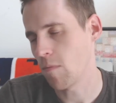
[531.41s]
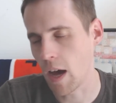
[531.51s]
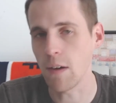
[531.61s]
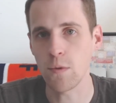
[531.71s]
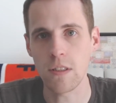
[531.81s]

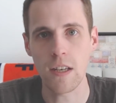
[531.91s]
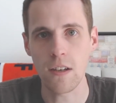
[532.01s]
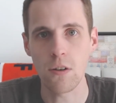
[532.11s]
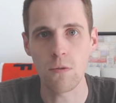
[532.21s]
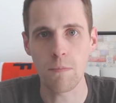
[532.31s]
I would say
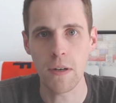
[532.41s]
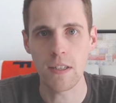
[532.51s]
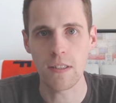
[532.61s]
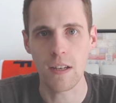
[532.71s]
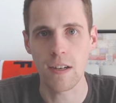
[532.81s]
go with
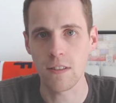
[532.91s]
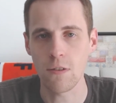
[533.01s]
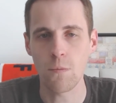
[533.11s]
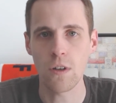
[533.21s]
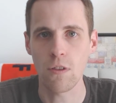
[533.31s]
Parasyte. It's a
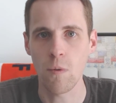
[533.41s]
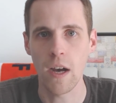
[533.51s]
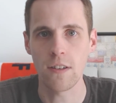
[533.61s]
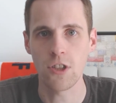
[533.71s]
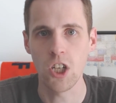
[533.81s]

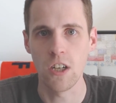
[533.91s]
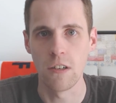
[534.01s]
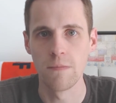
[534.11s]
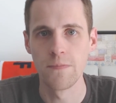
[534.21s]
worthwhile show.